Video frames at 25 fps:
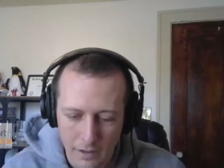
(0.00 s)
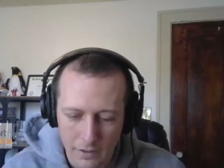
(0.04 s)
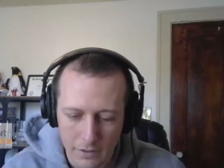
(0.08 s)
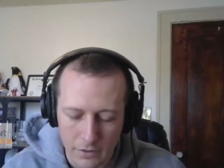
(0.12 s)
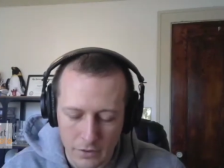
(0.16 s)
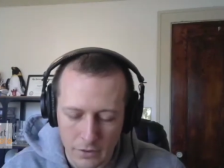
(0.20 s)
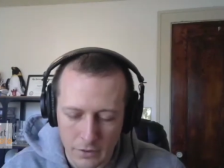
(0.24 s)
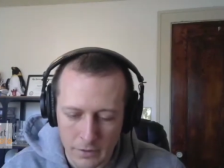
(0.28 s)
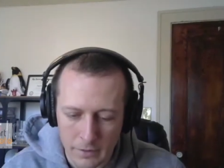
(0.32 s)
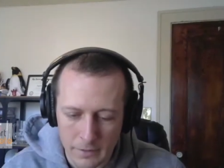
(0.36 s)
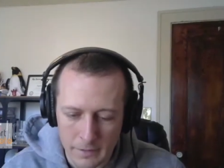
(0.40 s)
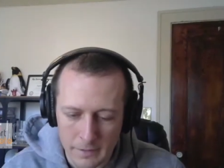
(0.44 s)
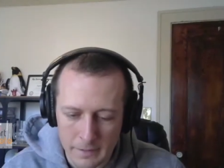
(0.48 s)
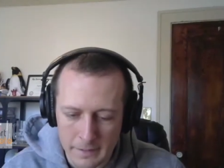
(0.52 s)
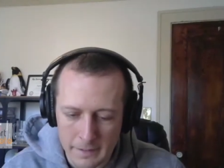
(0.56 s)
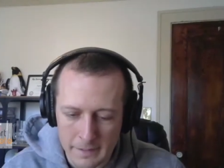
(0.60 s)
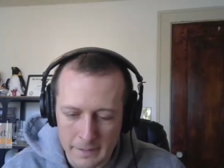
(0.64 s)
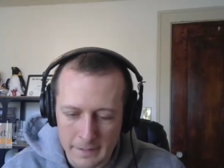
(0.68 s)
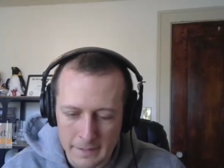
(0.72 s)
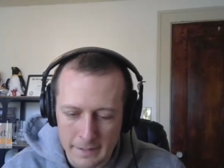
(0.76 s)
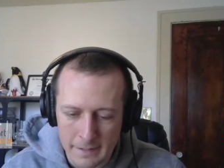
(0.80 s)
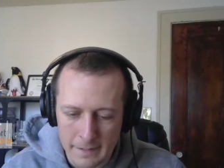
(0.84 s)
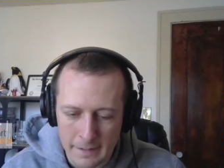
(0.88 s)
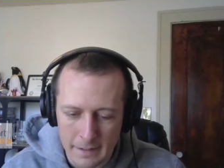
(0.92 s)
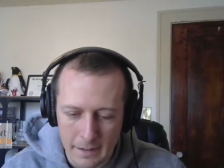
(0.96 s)
answer.
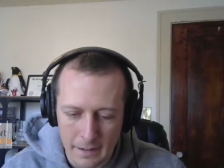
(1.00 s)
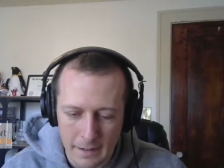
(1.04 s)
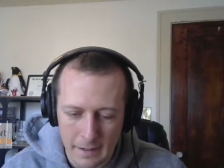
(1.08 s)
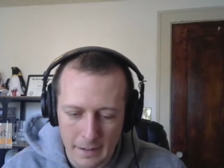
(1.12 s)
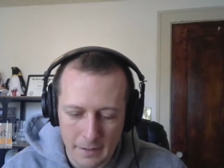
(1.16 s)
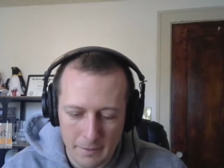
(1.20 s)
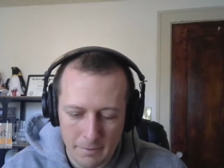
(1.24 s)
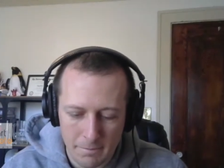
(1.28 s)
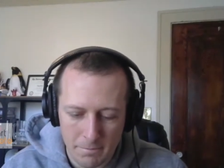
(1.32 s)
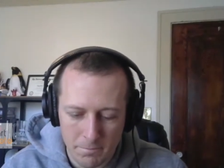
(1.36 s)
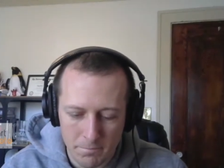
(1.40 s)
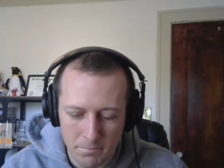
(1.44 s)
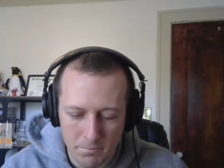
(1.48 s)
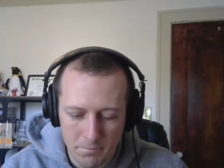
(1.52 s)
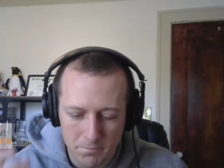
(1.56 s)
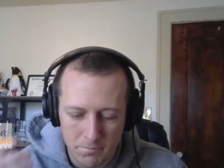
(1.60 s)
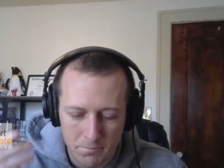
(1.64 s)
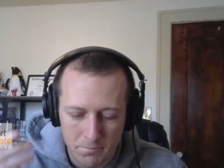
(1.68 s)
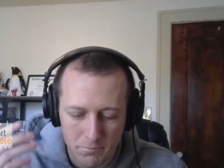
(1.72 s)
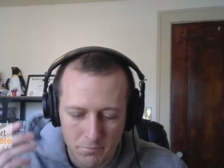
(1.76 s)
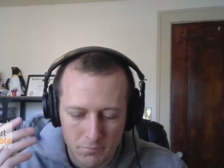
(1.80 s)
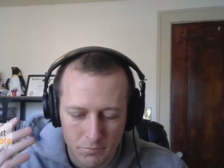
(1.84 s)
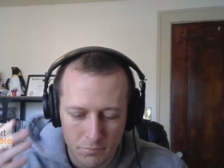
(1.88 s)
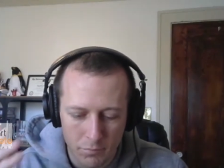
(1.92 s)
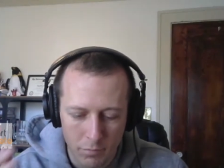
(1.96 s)
Um,
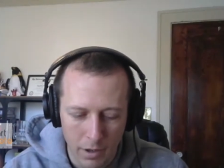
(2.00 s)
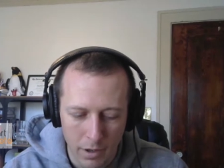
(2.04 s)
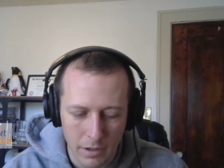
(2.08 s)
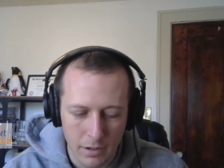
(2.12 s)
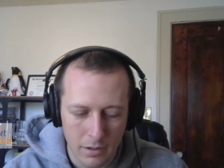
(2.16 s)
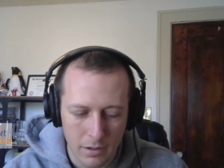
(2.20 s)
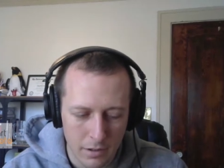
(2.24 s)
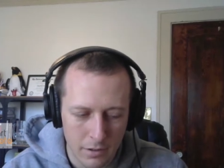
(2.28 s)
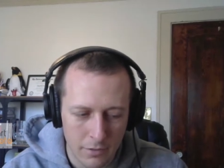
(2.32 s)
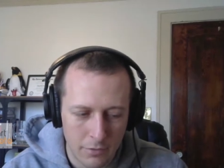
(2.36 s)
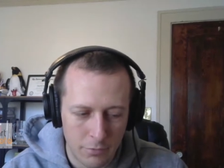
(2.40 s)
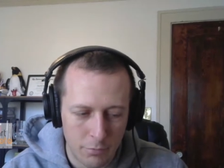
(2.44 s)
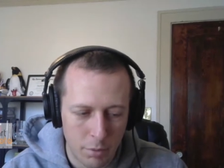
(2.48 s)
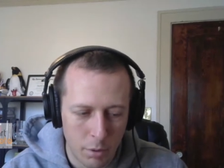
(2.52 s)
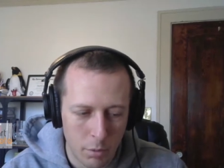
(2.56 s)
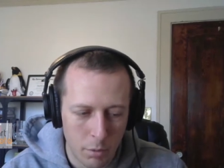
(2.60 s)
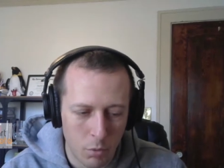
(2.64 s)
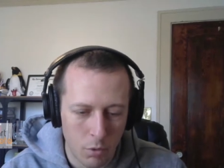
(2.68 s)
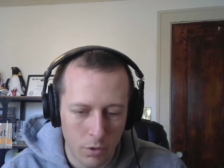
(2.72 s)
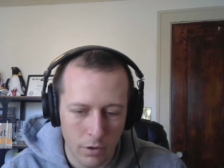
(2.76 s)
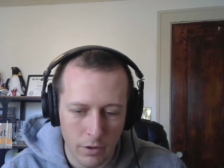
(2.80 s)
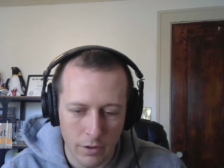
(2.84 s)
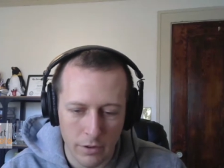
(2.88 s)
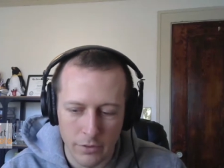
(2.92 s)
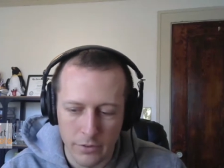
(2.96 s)
Mike, if
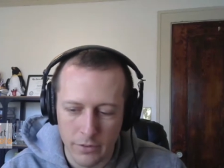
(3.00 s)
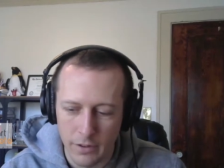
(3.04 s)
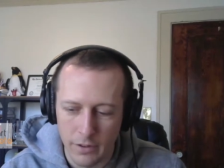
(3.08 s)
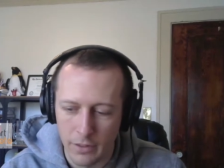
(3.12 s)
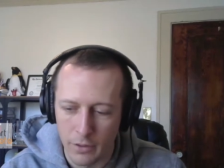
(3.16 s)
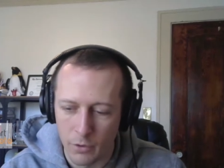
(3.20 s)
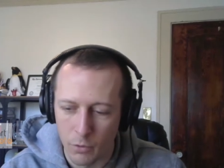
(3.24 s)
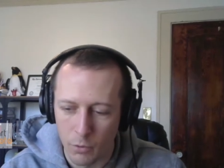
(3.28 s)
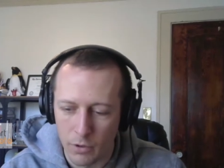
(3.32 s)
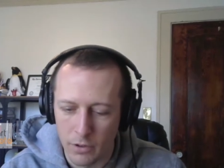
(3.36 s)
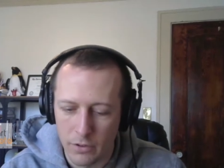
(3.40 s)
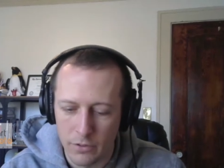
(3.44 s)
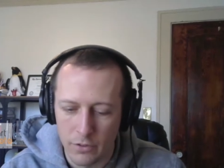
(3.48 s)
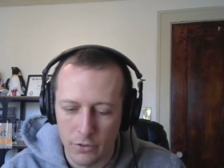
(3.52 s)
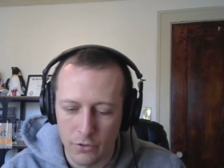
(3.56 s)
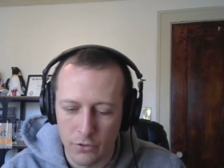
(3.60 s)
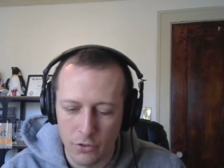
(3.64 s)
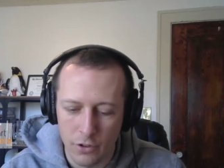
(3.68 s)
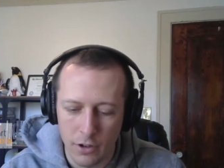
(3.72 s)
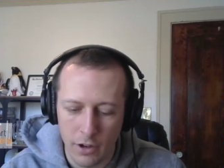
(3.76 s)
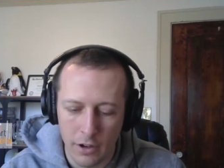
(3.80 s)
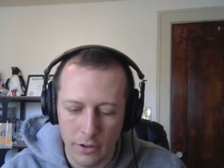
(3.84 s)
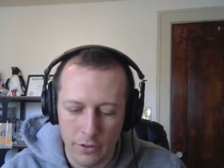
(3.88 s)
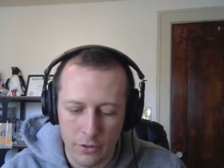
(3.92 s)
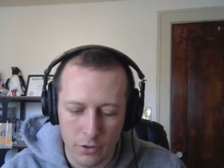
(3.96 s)
people want to see the
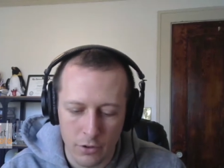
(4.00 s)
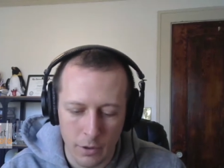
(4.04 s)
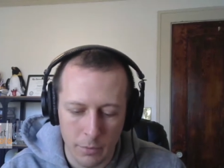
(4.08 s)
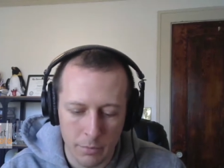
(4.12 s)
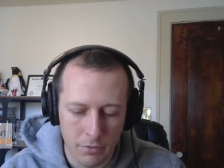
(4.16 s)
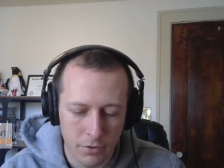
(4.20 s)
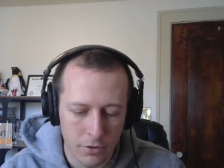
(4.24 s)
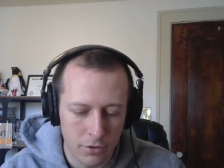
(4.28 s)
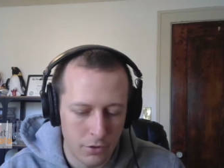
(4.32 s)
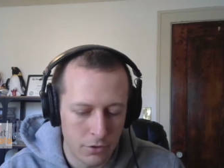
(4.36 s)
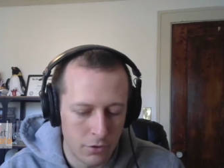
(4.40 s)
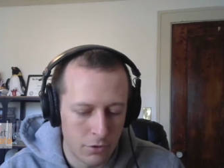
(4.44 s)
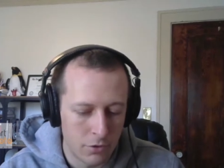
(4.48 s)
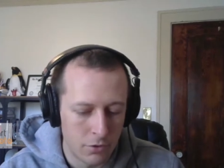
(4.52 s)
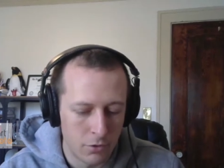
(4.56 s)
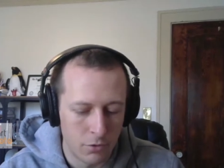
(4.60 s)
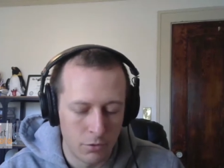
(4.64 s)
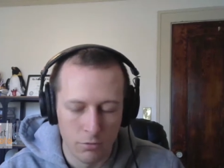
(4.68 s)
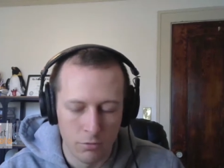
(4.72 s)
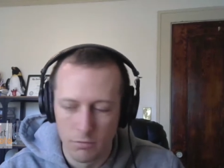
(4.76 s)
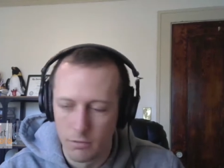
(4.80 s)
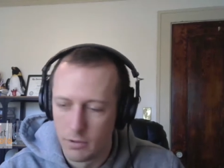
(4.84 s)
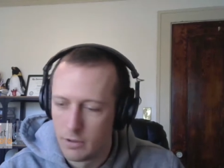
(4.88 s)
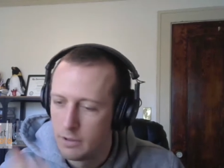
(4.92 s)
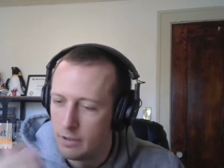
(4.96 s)
research you guys are up
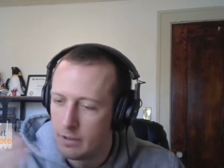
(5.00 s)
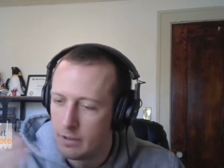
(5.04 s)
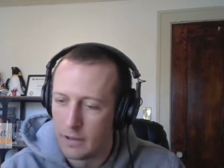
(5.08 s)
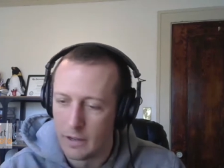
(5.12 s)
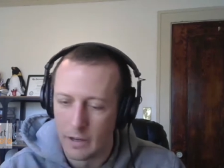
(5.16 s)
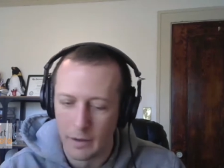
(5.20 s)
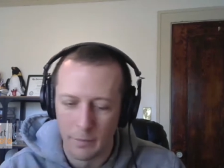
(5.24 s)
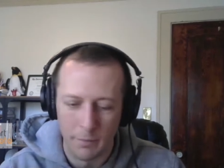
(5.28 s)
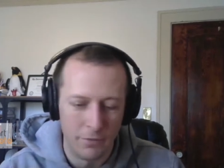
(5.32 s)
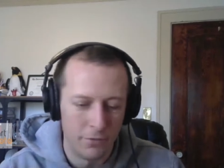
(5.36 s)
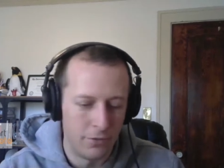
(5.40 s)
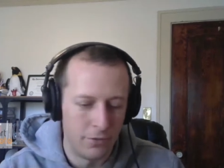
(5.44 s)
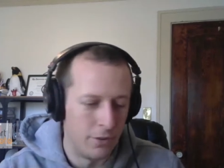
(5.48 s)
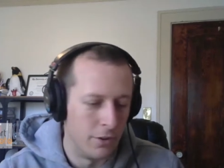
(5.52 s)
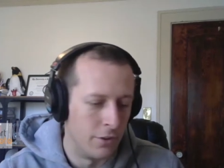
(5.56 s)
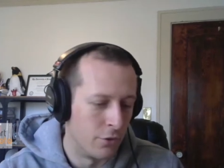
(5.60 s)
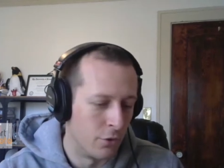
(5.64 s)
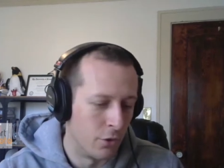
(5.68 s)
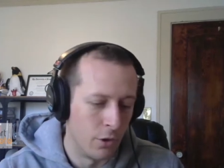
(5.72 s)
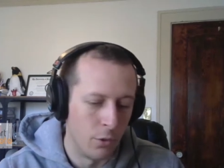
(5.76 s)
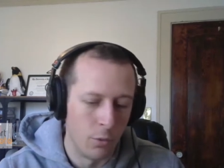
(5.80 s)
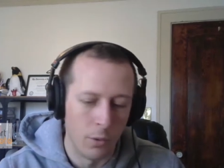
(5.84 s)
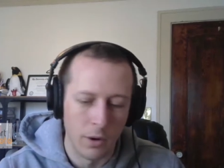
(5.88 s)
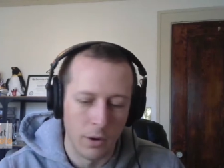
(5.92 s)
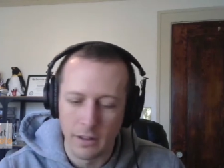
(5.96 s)
to, um, is
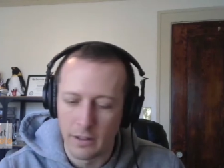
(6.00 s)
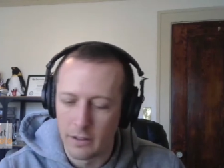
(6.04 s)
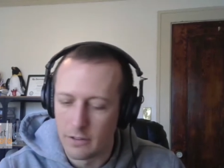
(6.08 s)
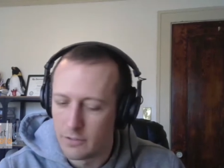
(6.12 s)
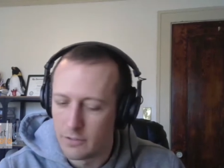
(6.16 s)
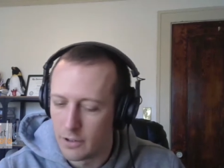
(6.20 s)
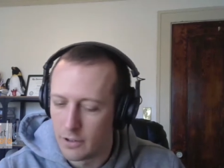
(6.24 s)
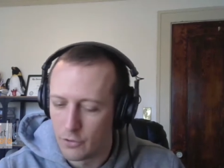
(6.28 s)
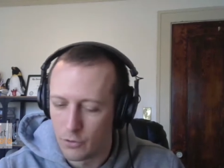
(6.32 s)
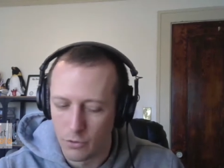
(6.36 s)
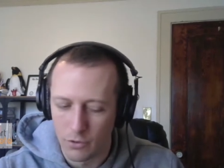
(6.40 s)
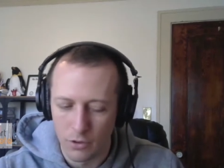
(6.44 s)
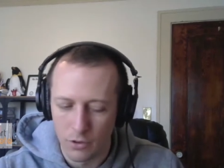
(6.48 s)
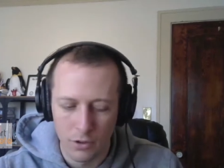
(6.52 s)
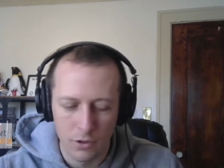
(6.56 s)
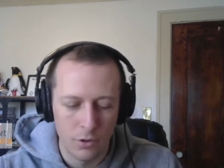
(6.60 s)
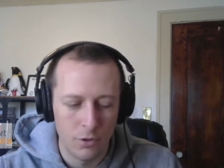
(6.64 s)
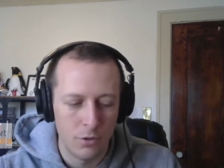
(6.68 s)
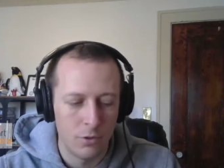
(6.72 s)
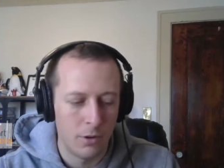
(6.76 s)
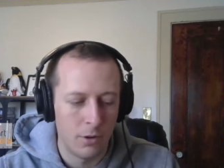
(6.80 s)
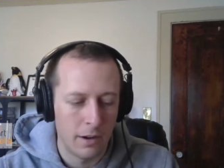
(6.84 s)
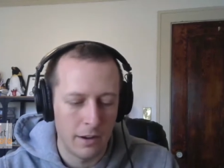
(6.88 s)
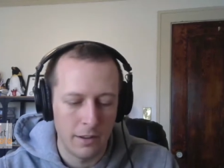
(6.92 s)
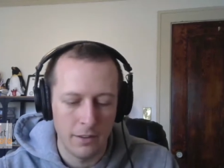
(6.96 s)
there any way to get in touch with
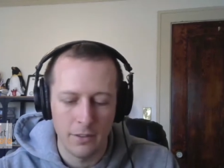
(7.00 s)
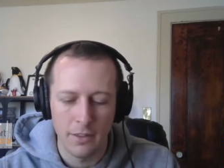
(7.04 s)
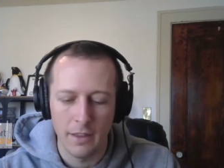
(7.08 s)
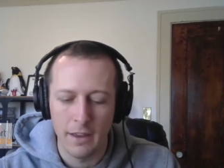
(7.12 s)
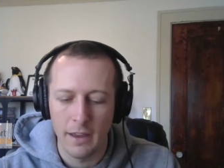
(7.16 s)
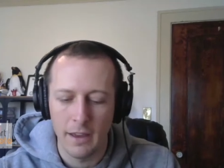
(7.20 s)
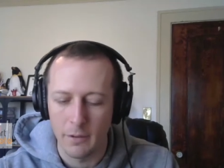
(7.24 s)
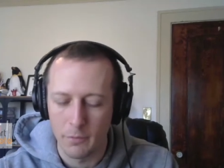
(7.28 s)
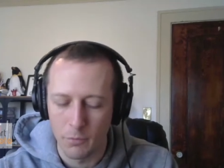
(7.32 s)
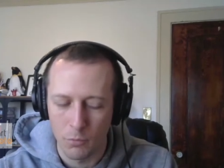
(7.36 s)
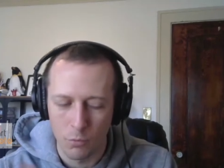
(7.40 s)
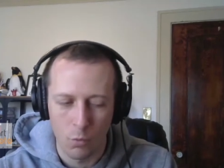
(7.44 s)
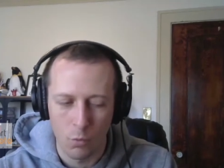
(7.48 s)
you? Any of that?